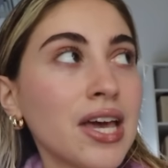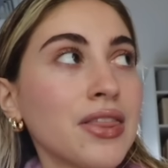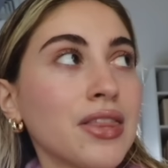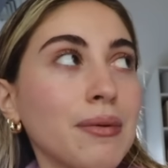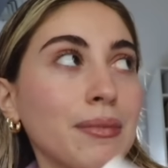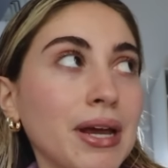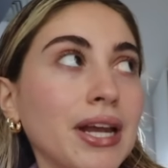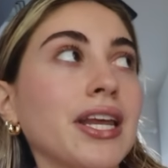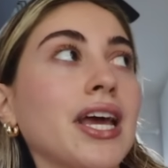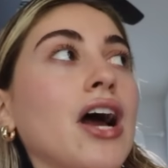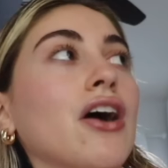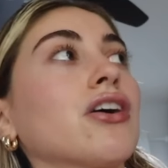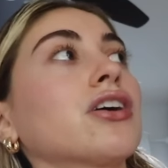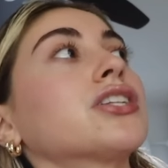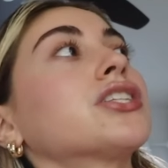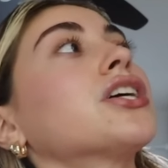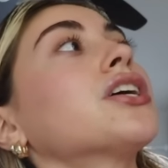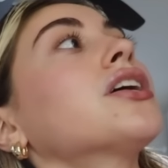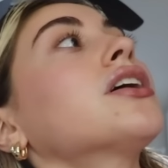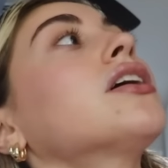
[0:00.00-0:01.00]
the main
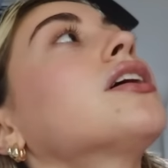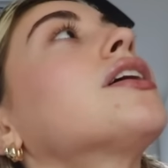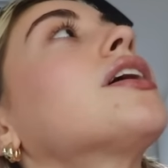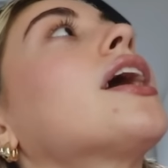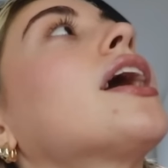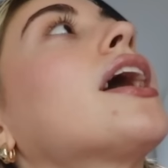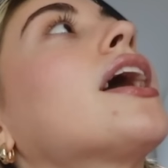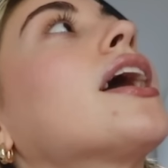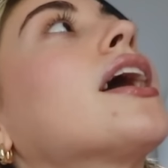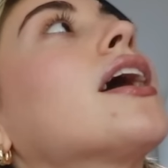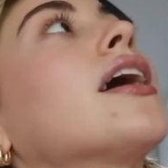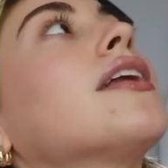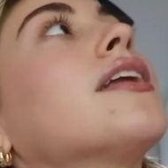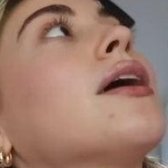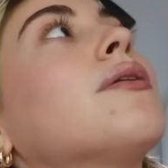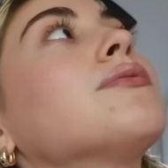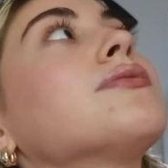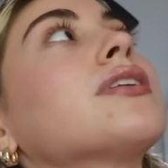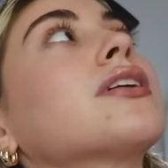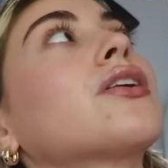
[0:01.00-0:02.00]
character, and
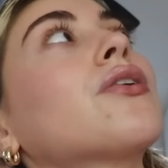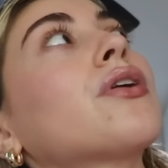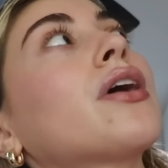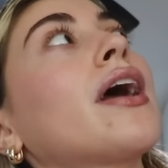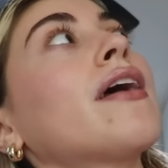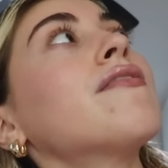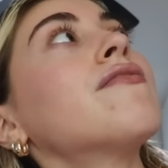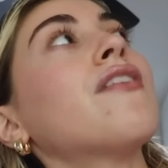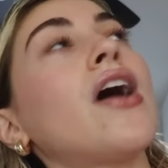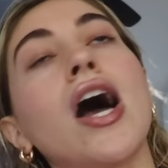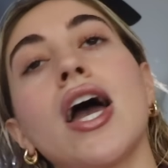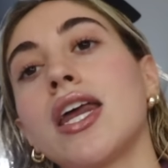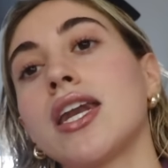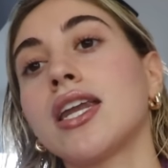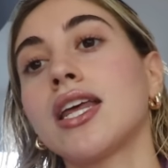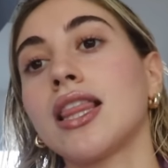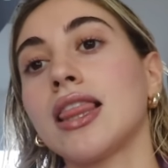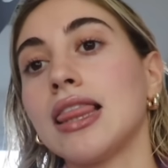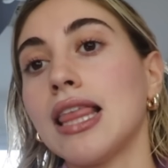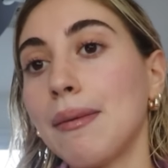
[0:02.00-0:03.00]
I was like, okay, fine.
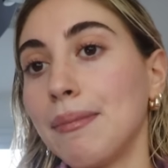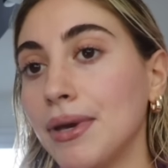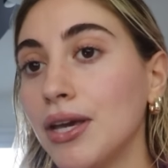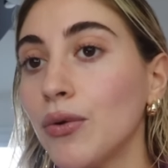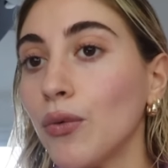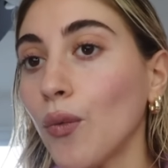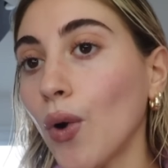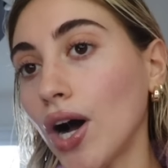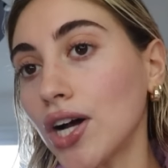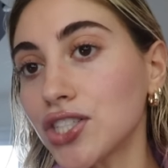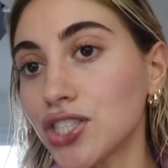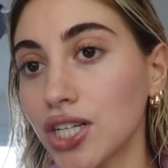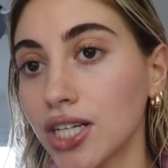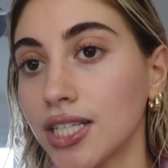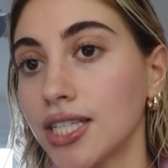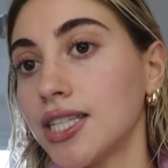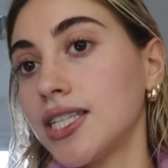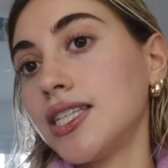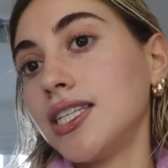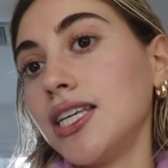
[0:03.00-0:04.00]
Let me watch it
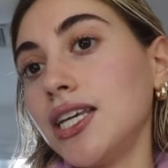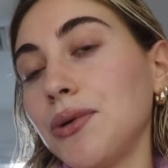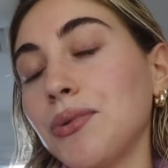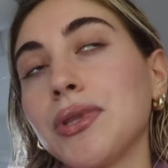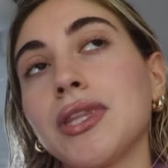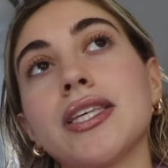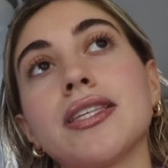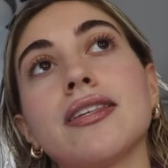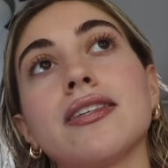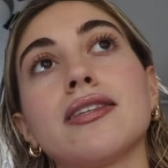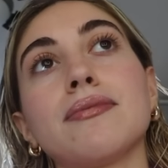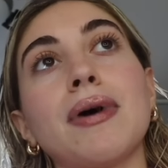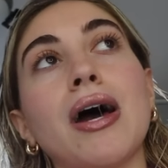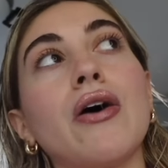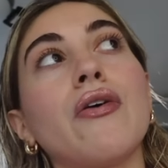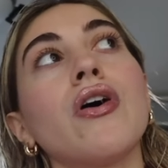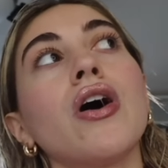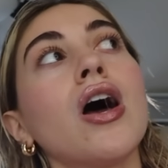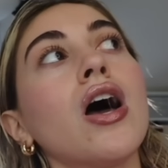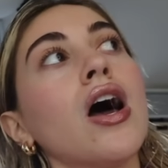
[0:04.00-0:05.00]
and see what this is
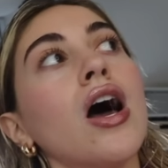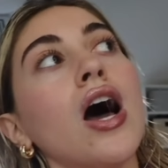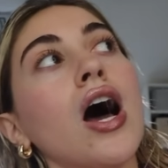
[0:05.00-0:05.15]
about.